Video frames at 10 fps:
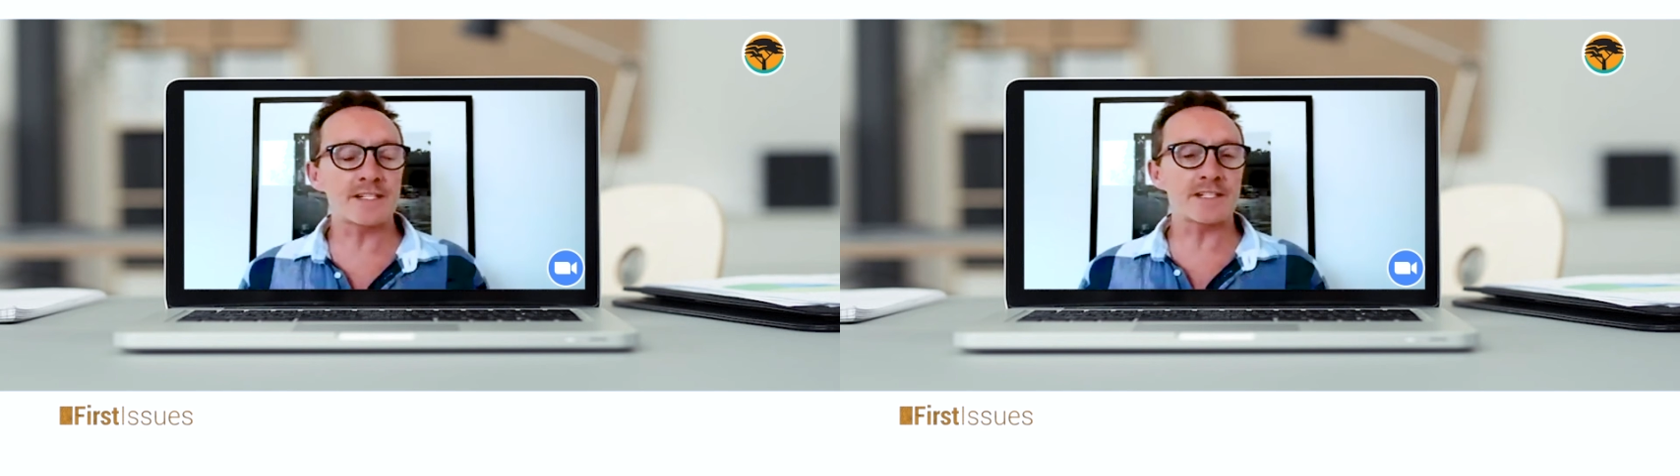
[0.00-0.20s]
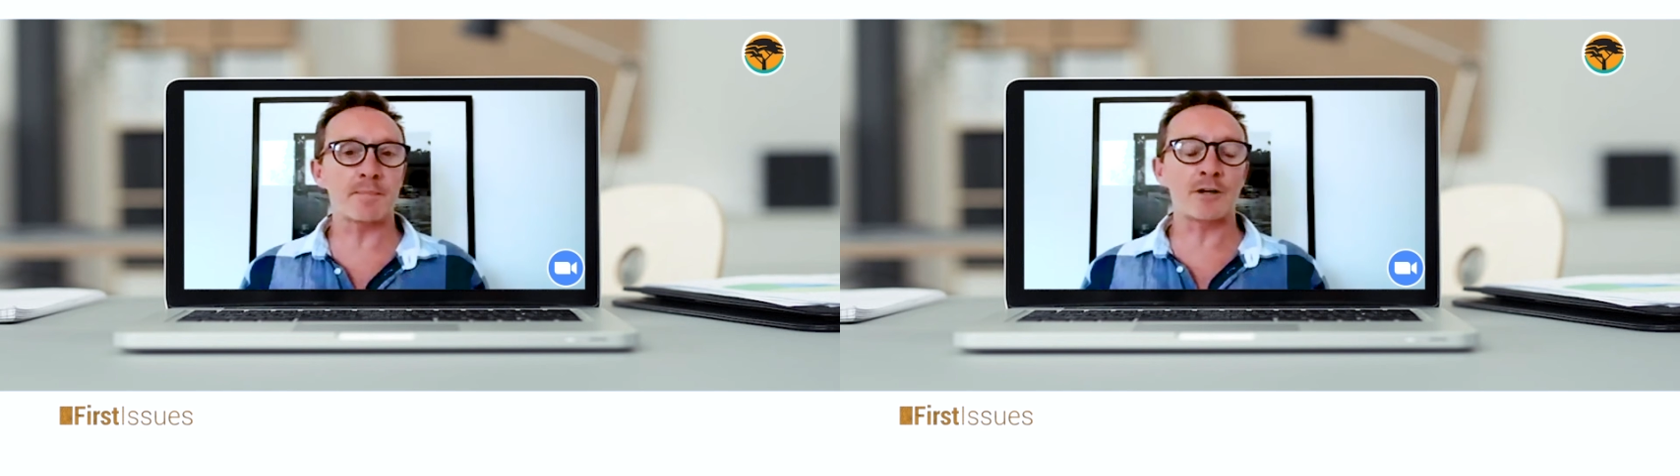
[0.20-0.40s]

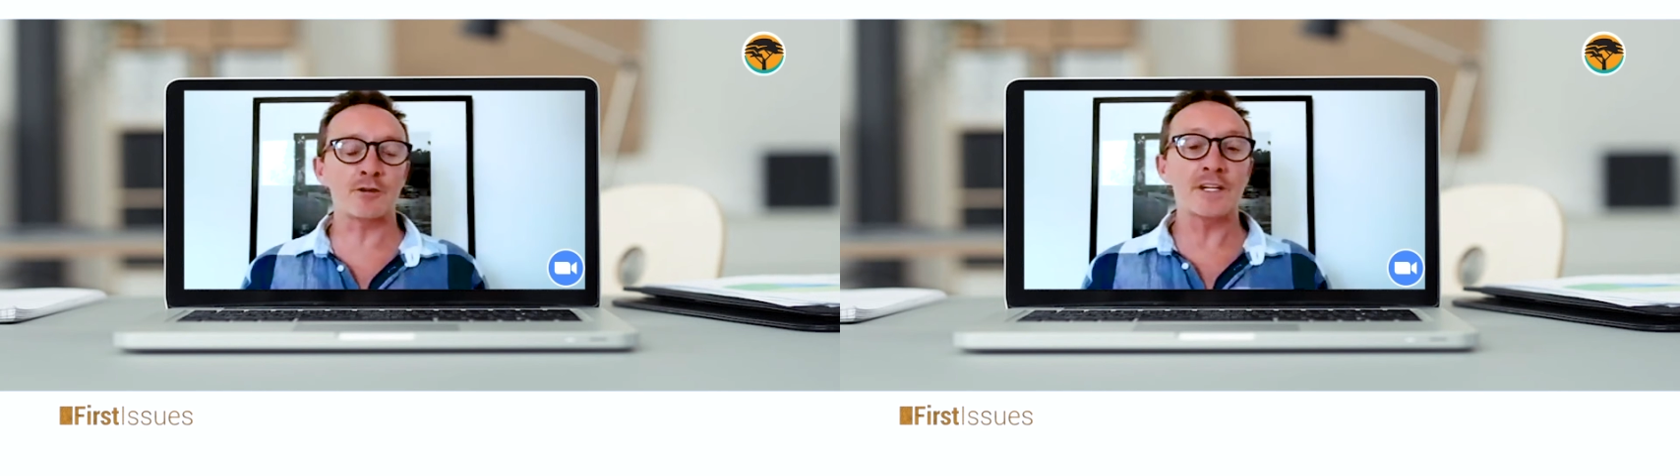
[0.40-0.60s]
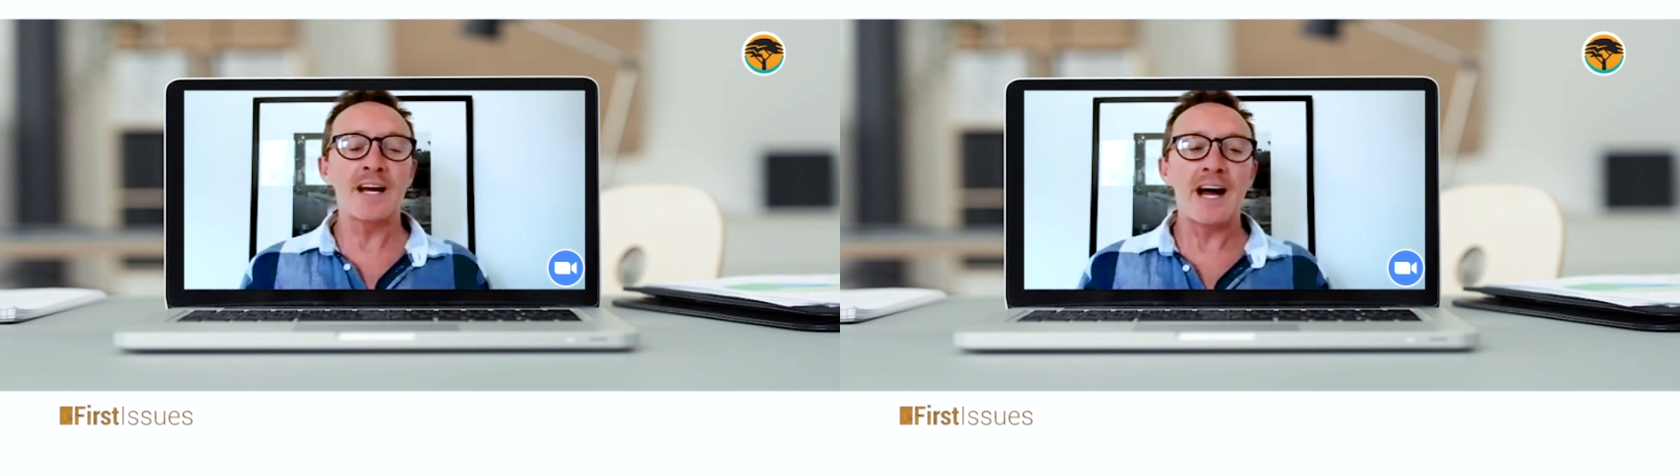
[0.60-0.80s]
about.
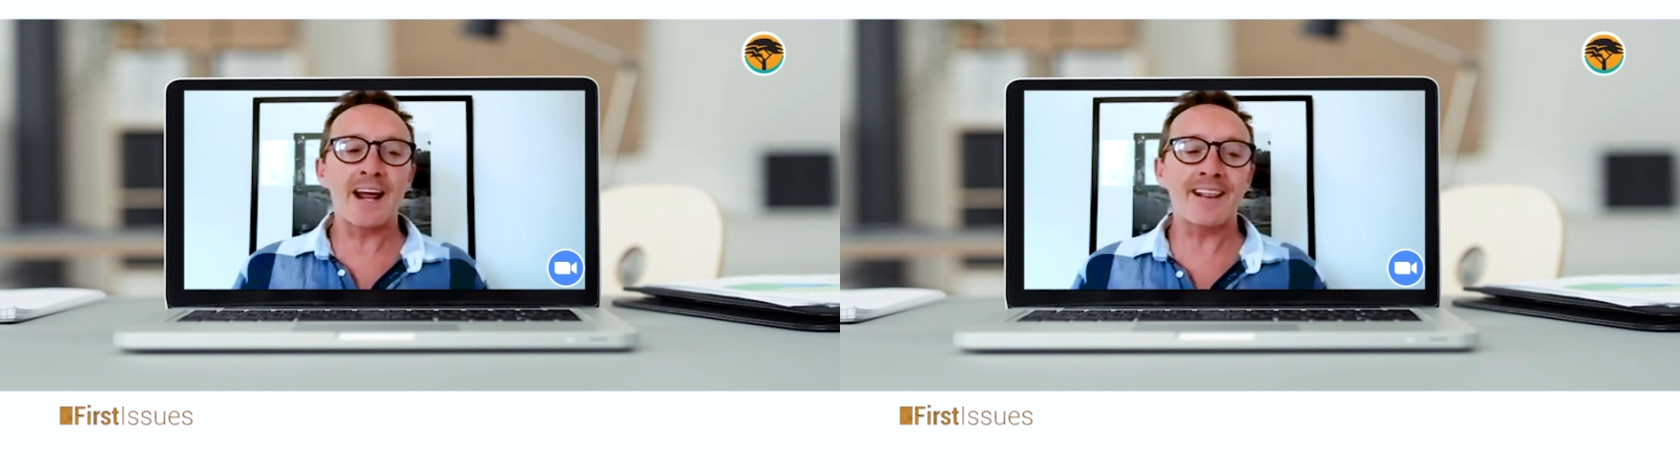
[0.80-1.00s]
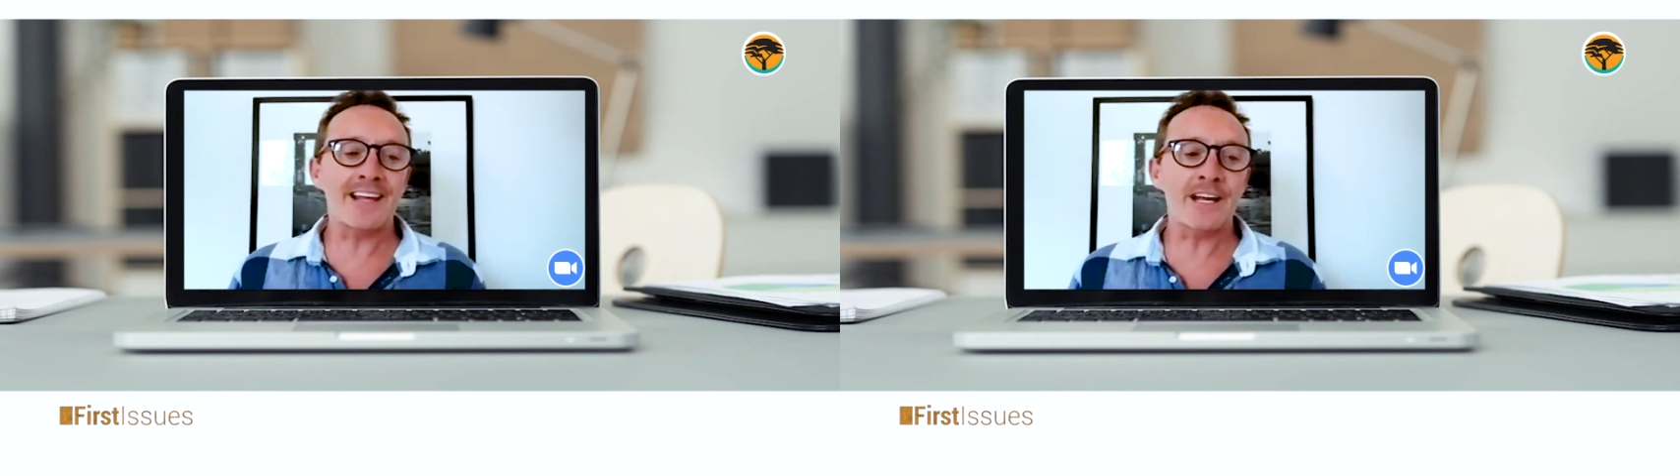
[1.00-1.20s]
I
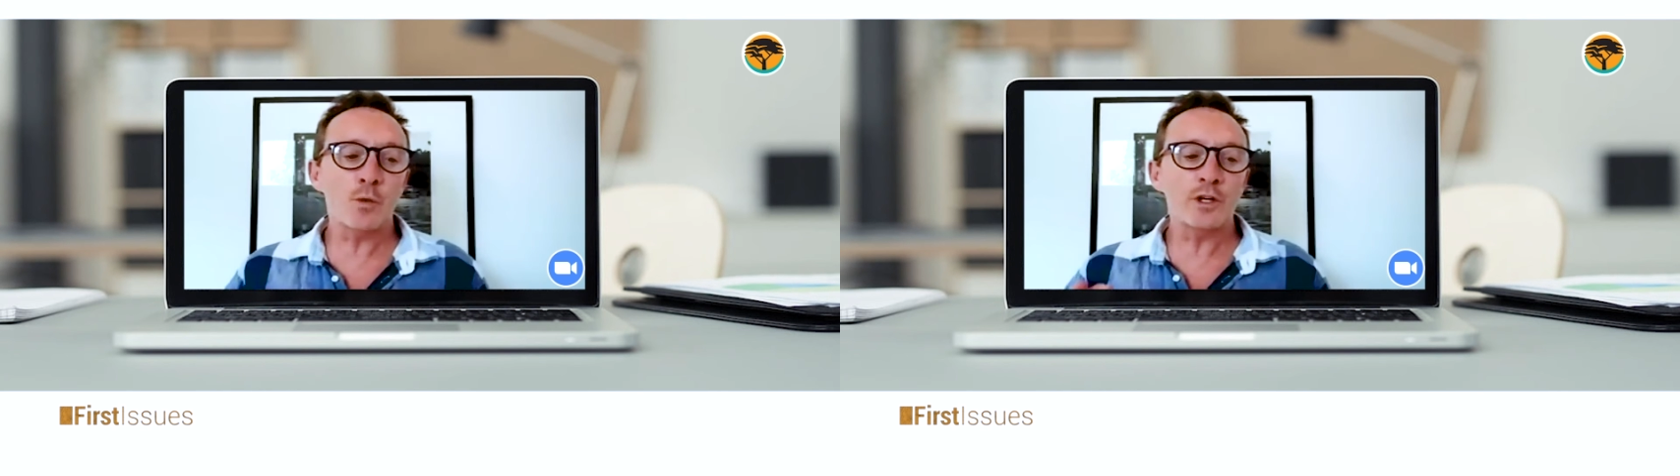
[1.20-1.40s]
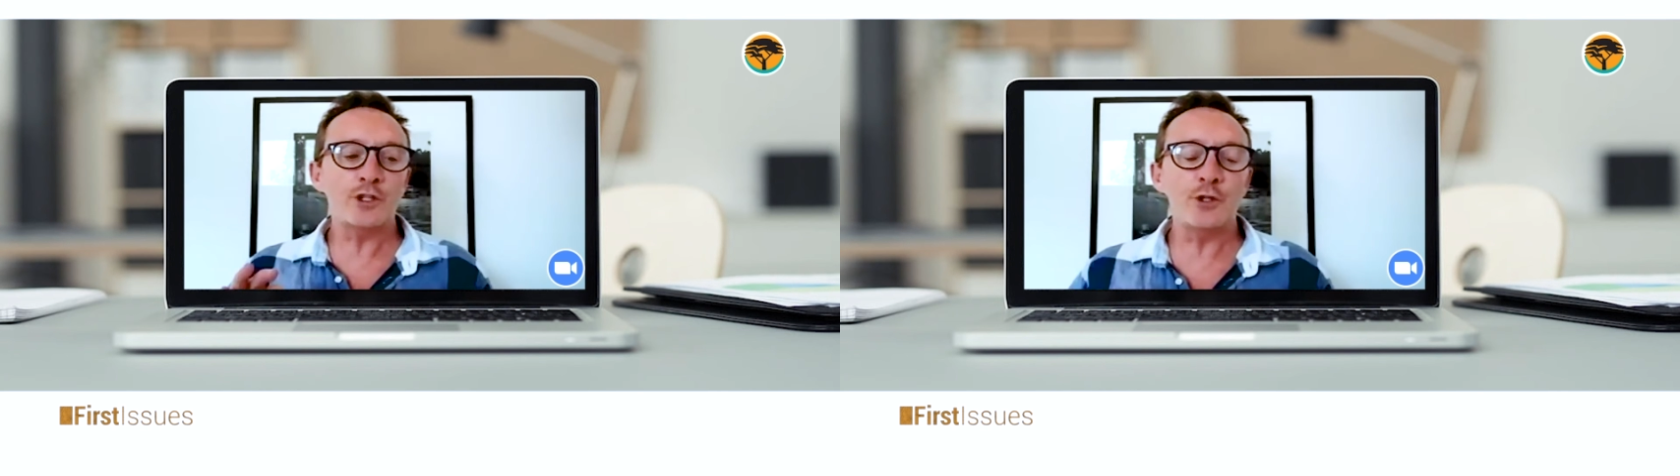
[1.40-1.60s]
think
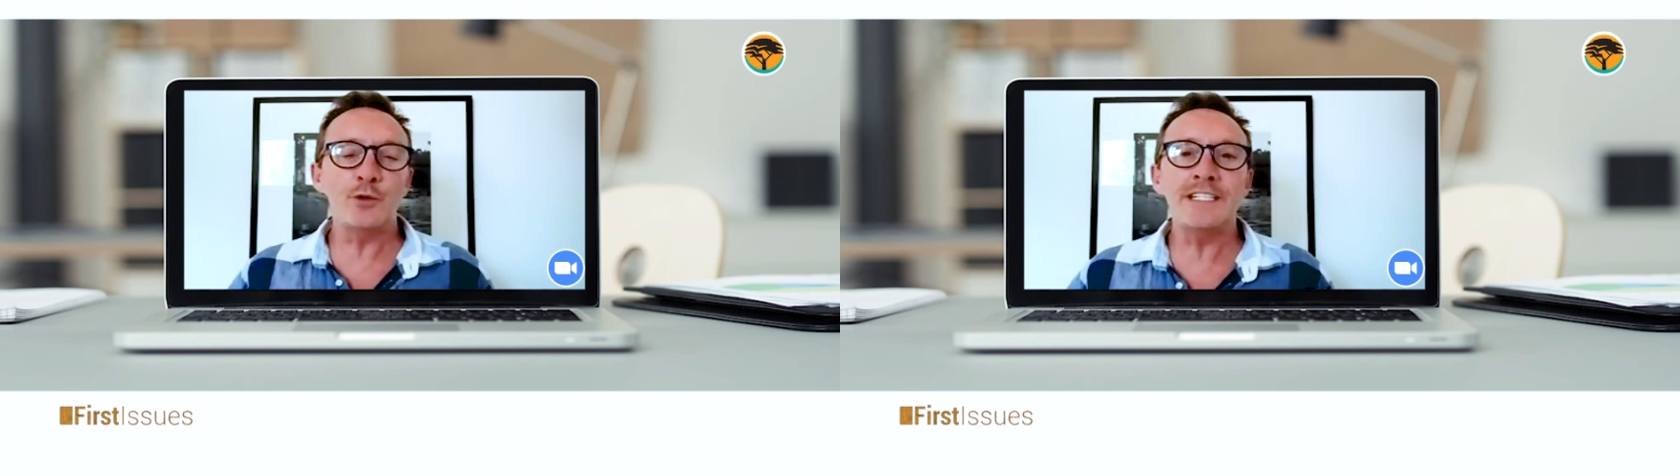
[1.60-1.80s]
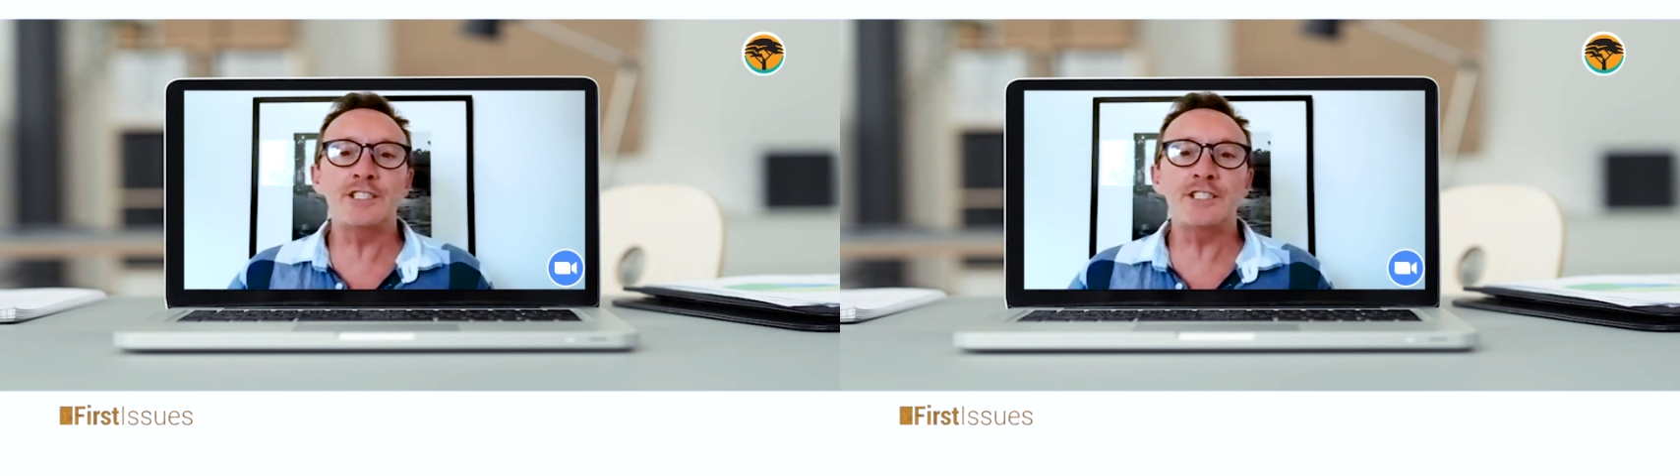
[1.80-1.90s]
what you need